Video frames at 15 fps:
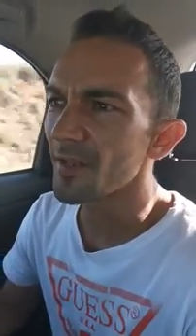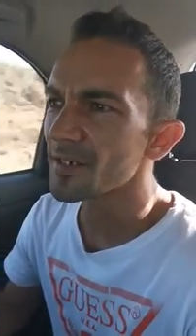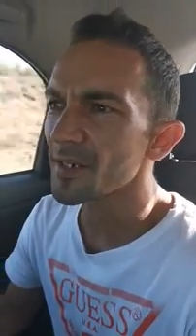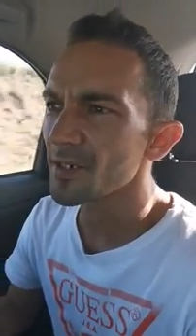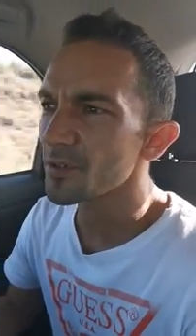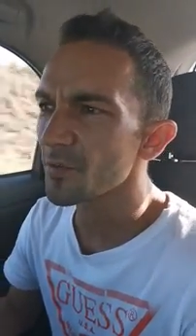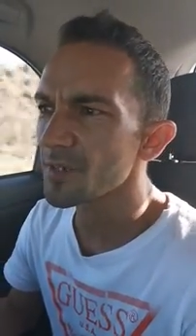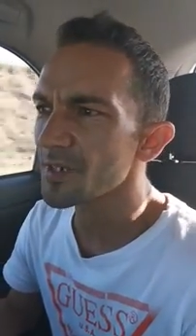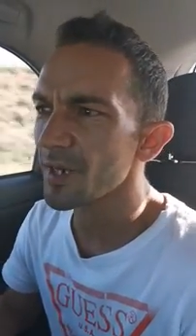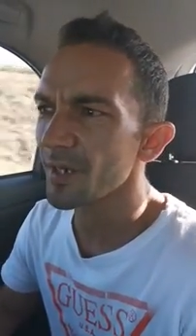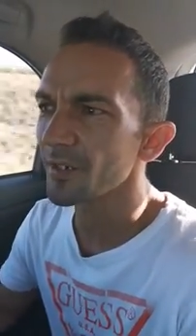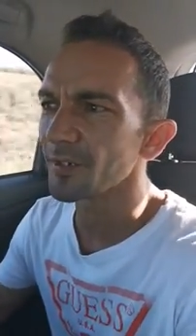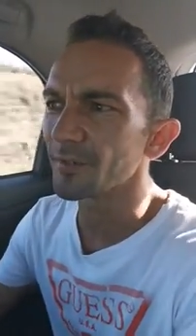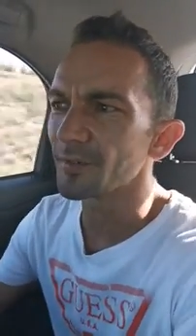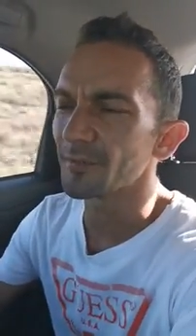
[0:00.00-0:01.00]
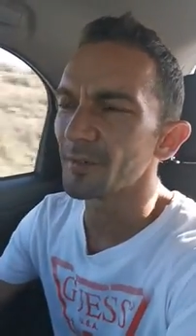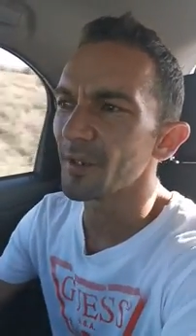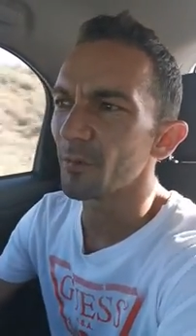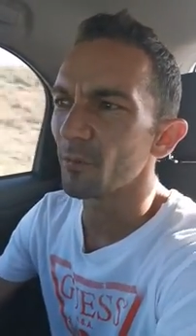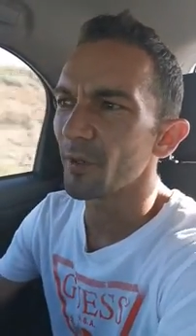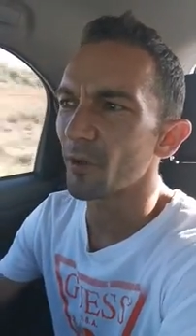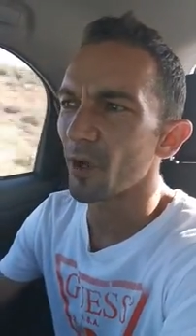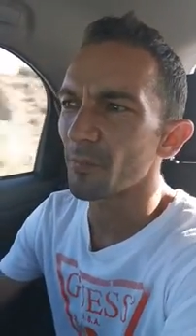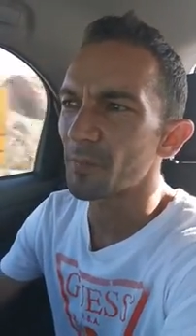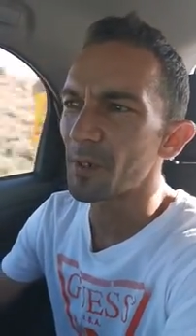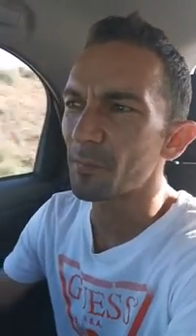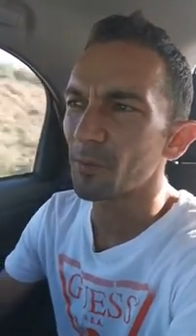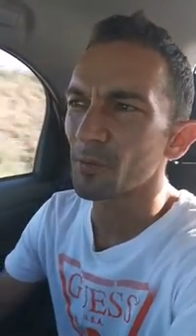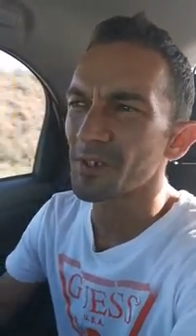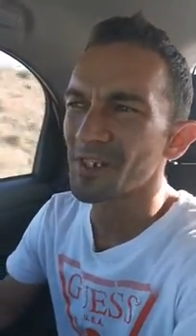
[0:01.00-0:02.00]
this is also, we got
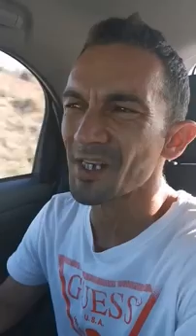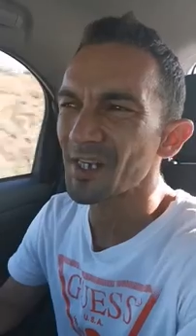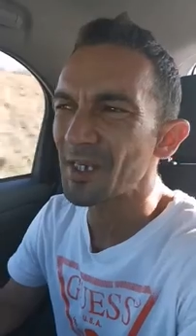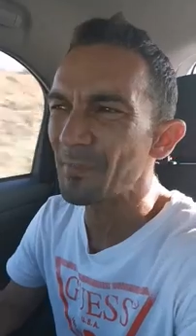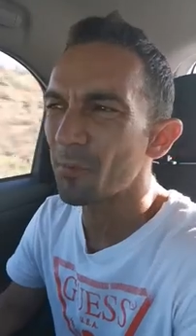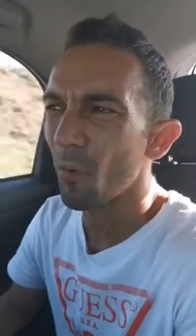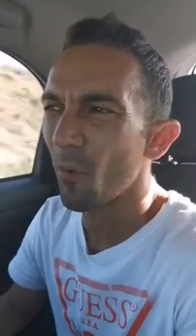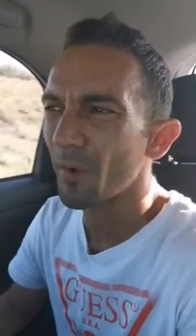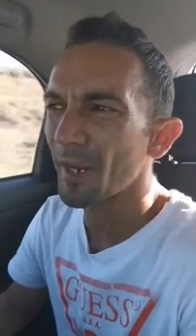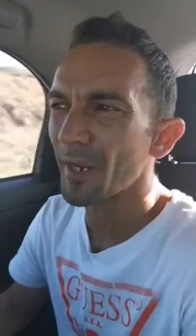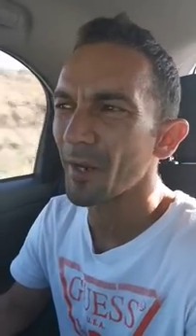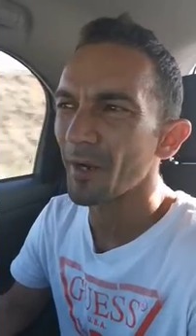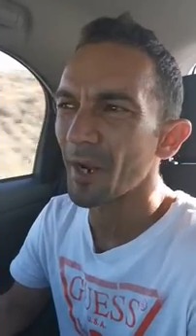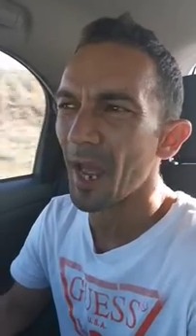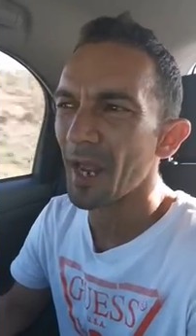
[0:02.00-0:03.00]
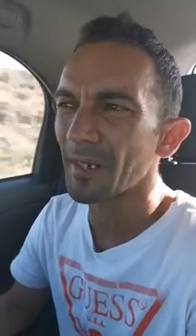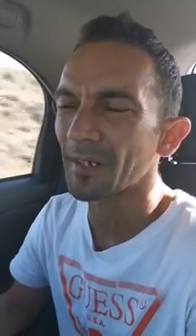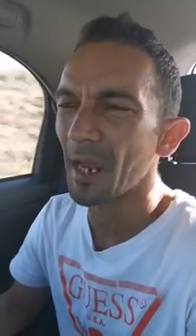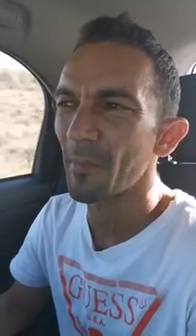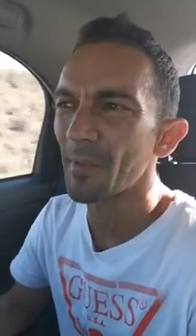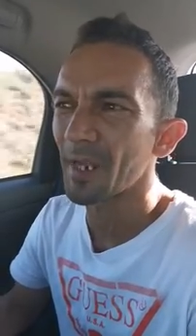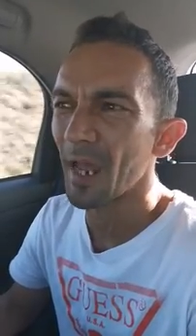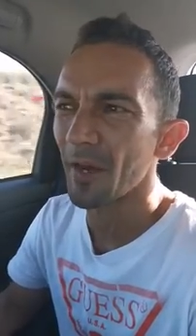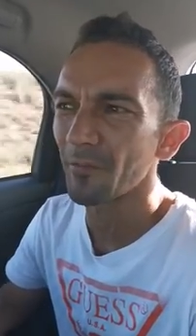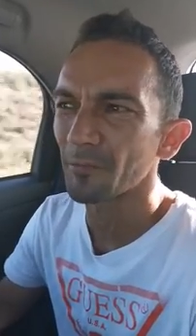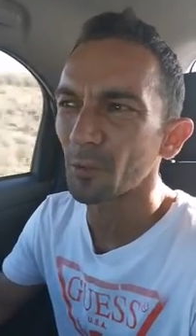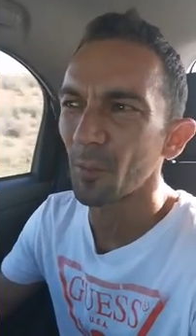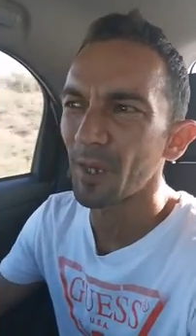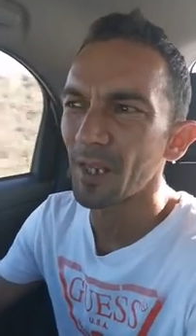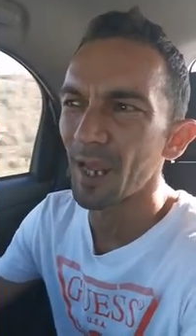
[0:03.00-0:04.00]
people sleepwalking around coming out of
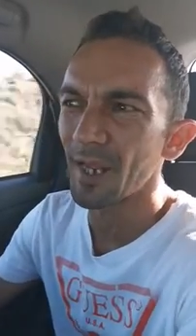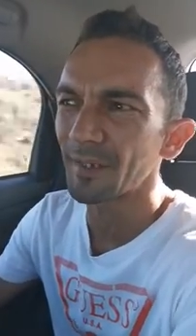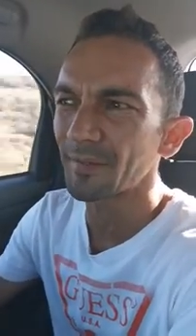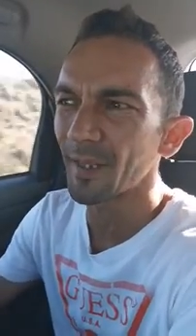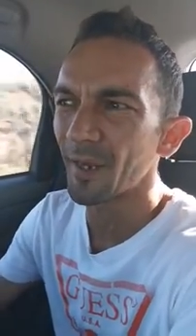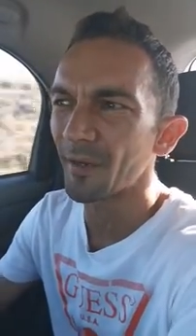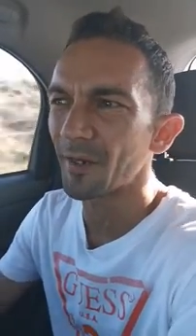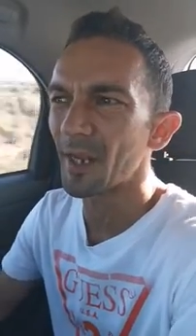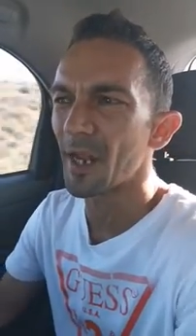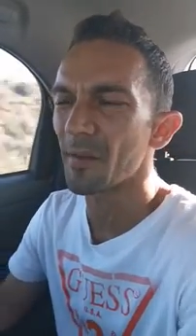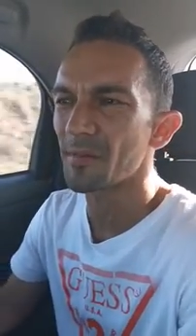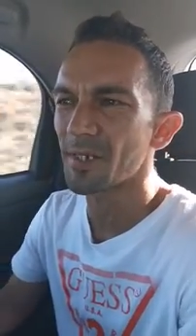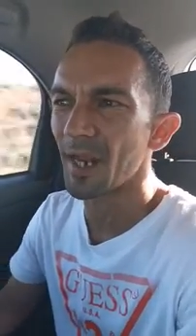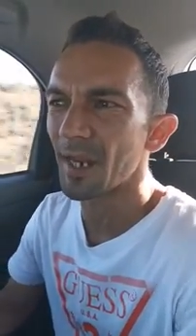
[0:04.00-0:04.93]
28-day rehabs,